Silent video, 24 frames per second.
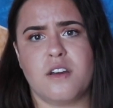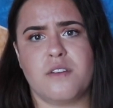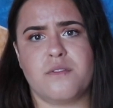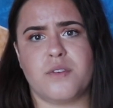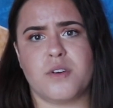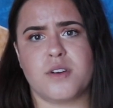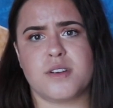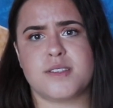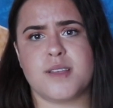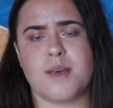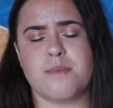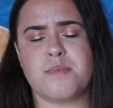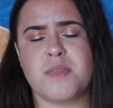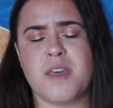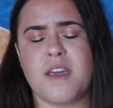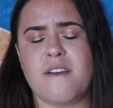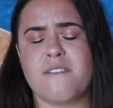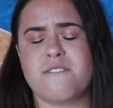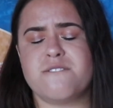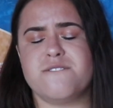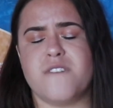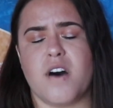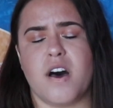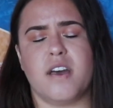for something
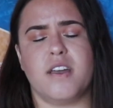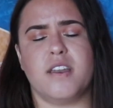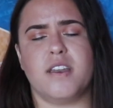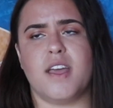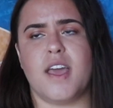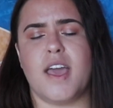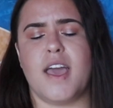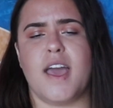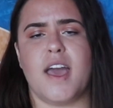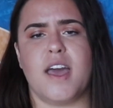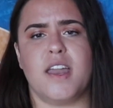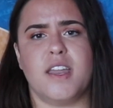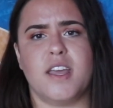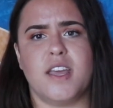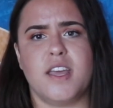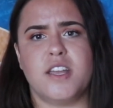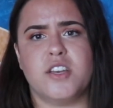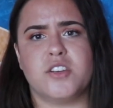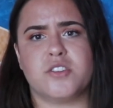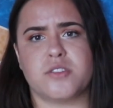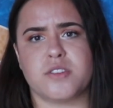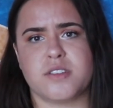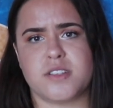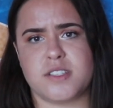fun and
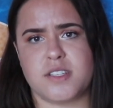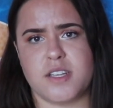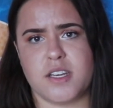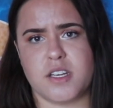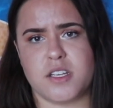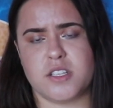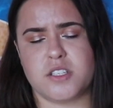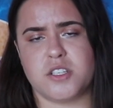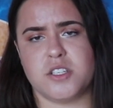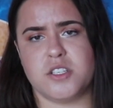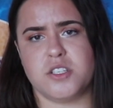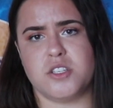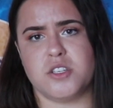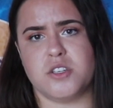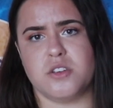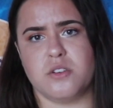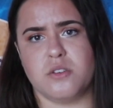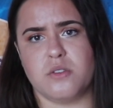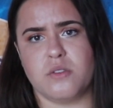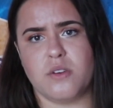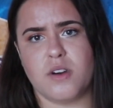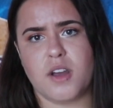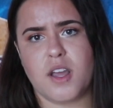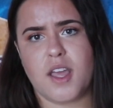interesting to
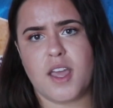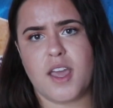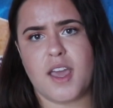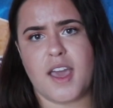do.